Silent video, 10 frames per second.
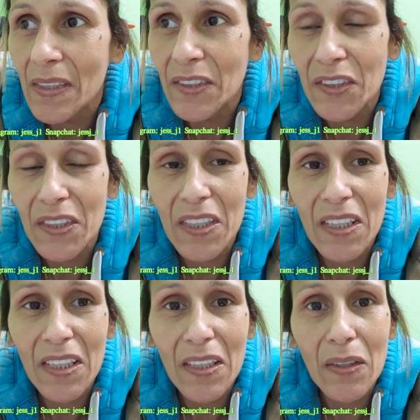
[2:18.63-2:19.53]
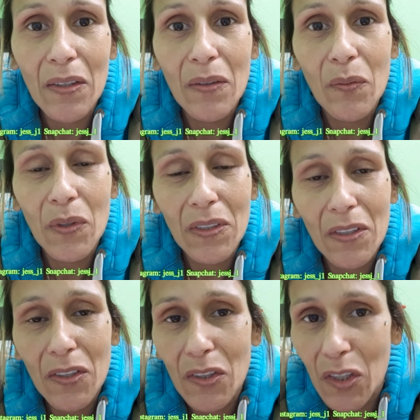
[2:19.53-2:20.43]
she was
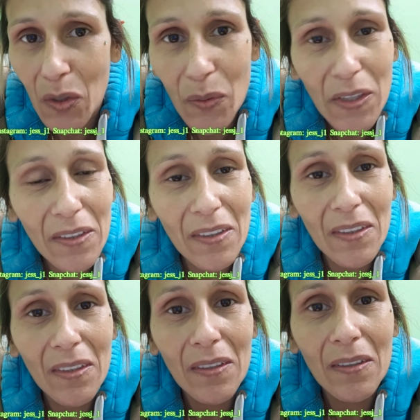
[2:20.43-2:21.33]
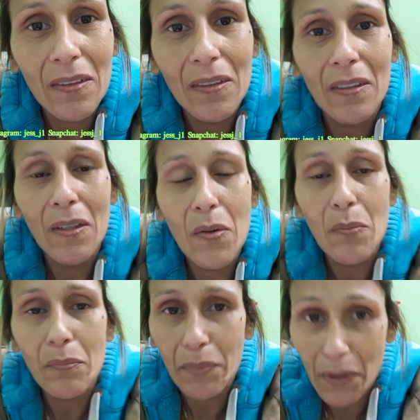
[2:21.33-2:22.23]
the slowest
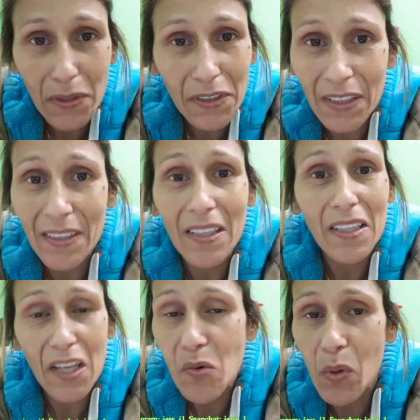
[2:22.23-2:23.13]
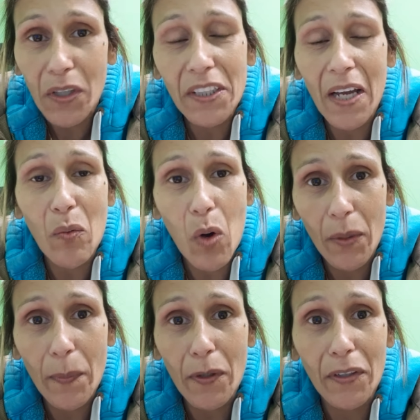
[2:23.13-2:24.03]
person that worked at
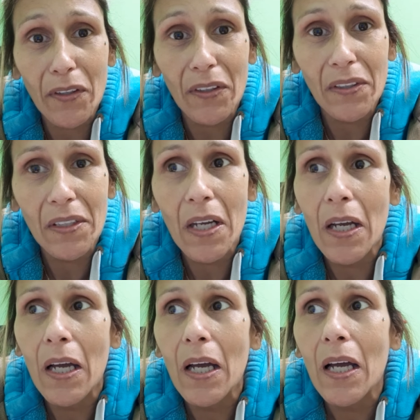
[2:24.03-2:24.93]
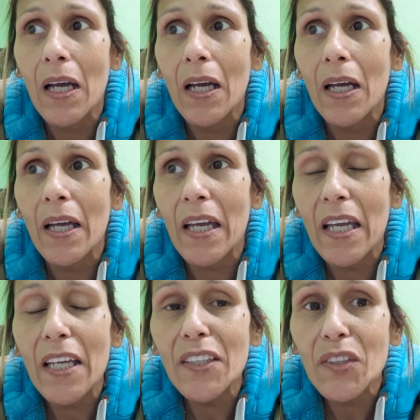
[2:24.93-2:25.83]
Whataburger.
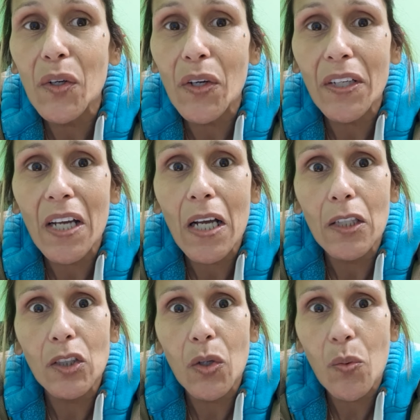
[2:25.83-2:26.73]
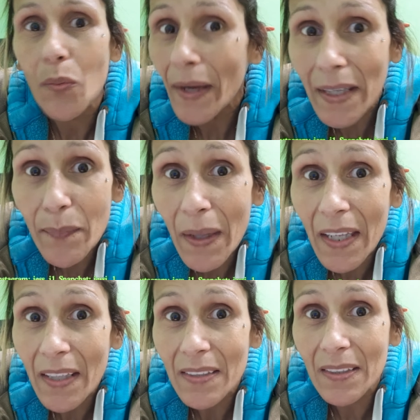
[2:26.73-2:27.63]
It took 20
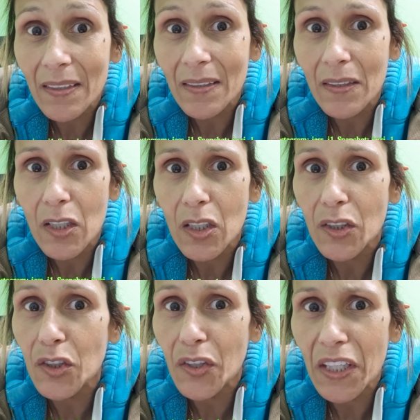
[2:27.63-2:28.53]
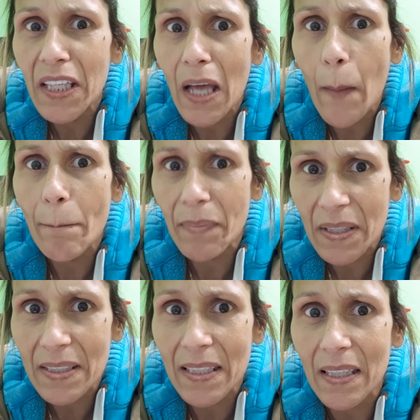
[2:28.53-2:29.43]
minutes to get a
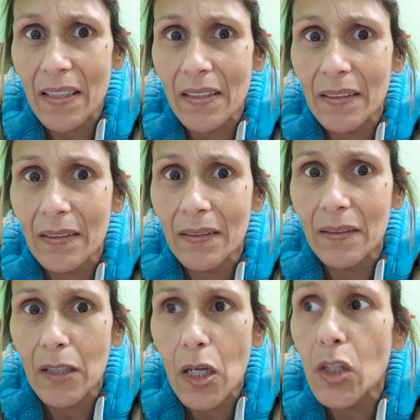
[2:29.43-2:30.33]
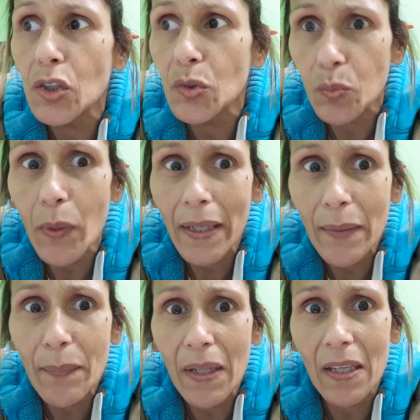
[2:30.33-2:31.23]
biscuit.
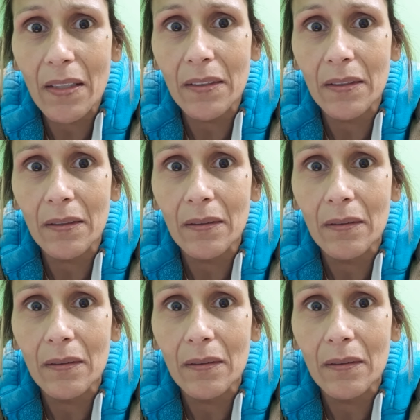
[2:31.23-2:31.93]
20 minutes.